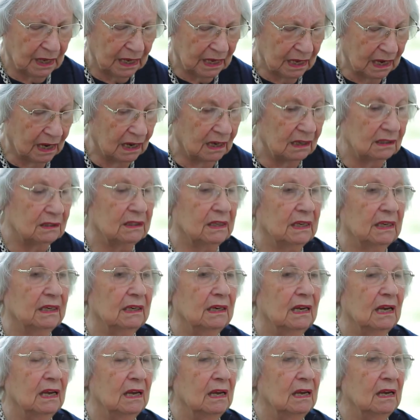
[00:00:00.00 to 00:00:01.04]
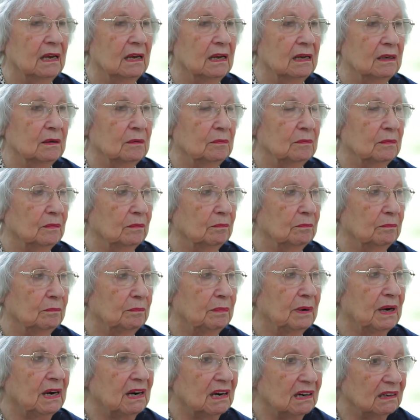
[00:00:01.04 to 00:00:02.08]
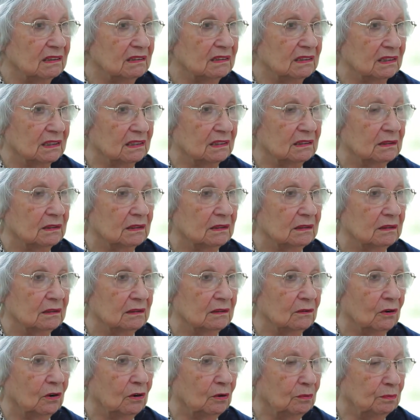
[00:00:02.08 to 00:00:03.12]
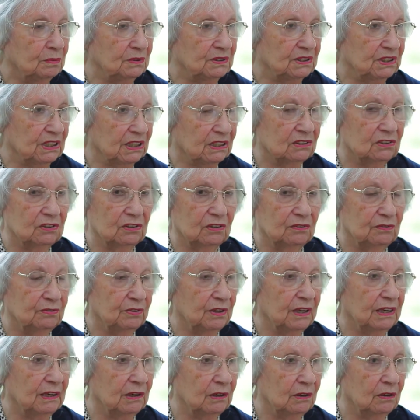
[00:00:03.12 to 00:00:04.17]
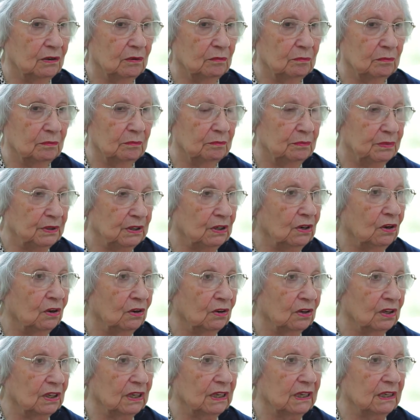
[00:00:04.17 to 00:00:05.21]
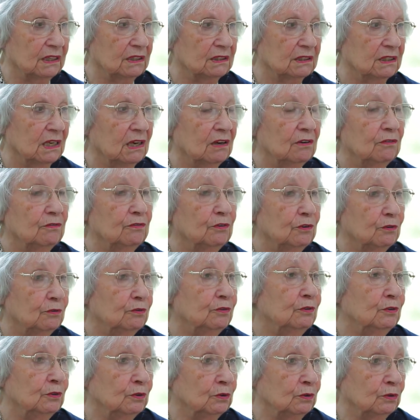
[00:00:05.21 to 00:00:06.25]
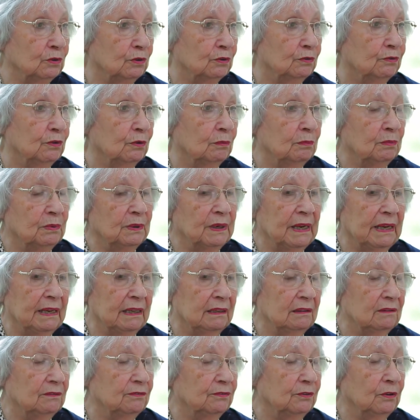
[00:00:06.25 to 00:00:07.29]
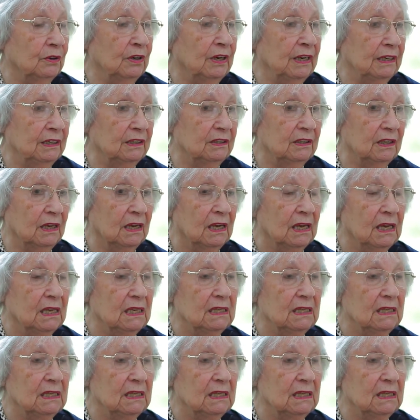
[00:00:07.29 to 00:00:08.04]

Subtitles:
guardian parted objects of her belongings for food, for bread, for anything.